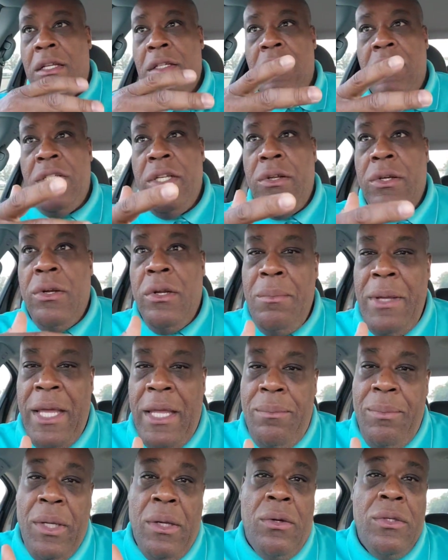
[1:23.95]
Considering
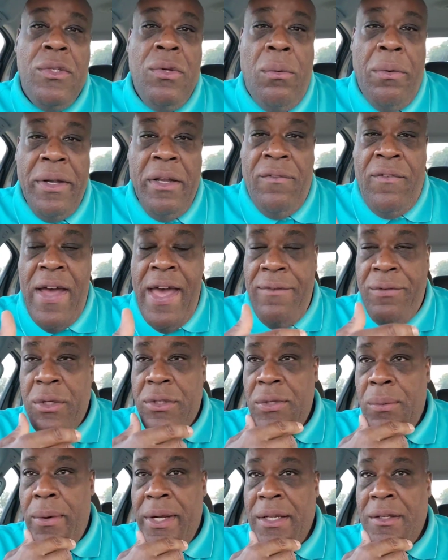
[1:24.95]
maybe you're
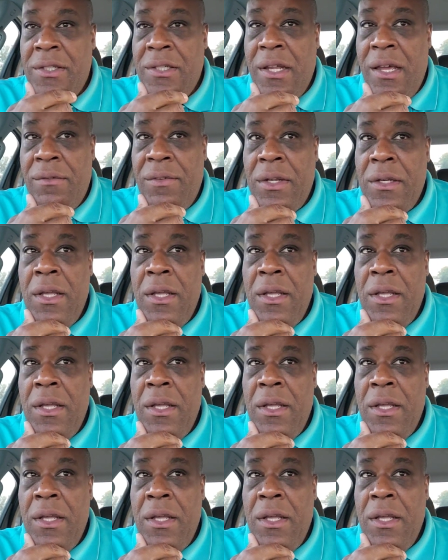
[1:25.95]
25 or 27,